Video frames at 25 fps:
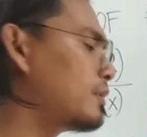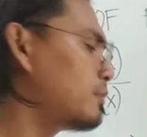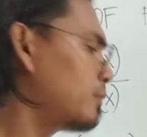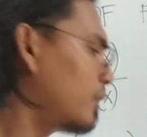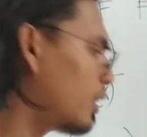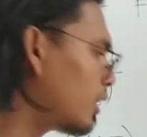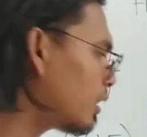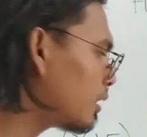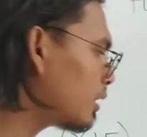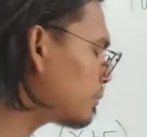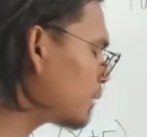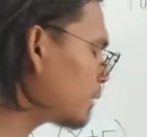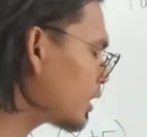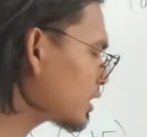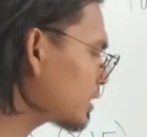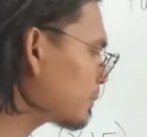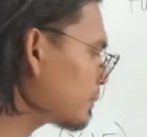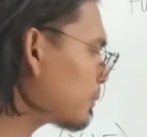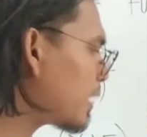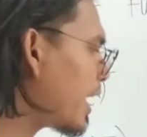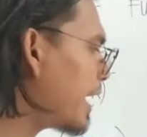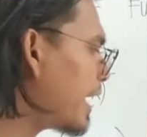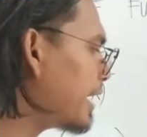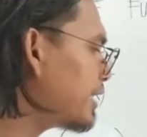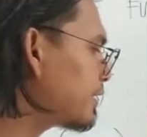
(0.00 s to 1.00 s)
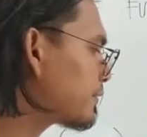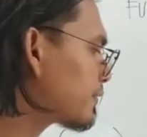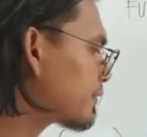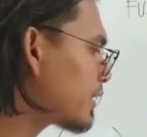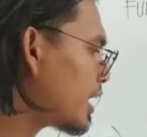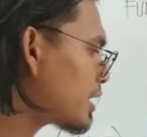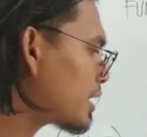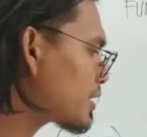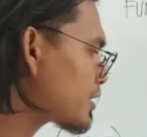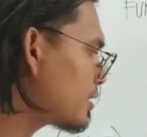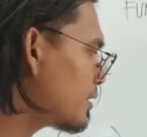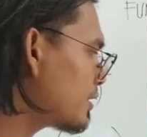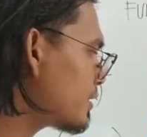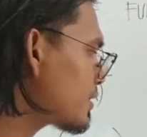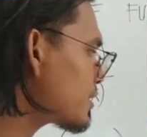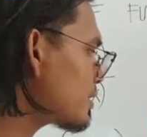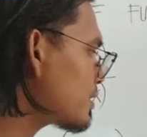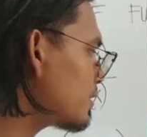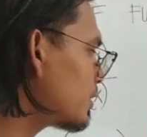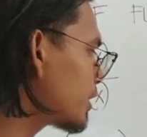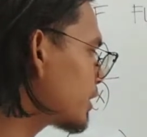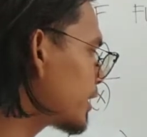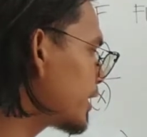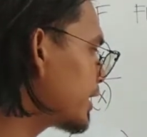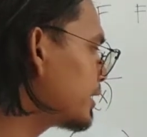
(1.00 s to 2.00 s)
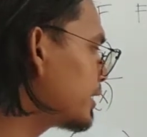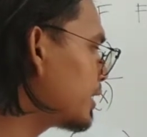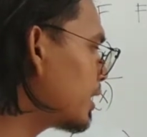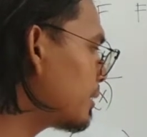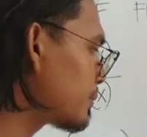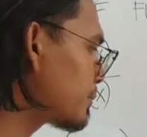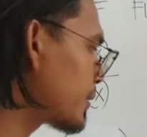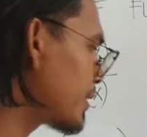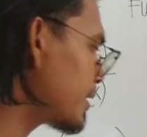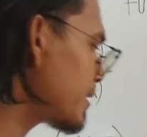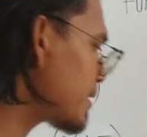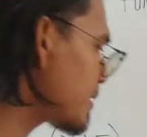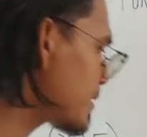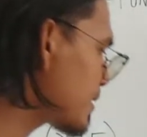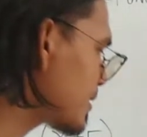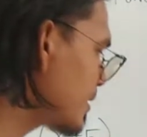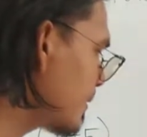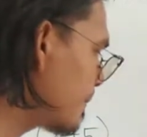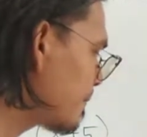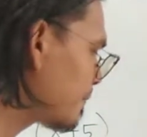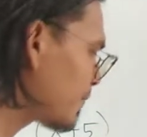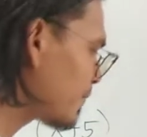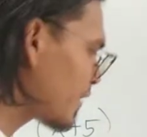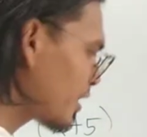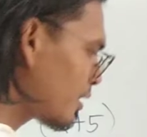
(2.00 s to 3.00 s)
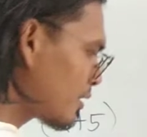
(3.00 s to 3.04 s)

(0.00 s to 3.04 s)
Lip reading: multiplying fractions or numbers.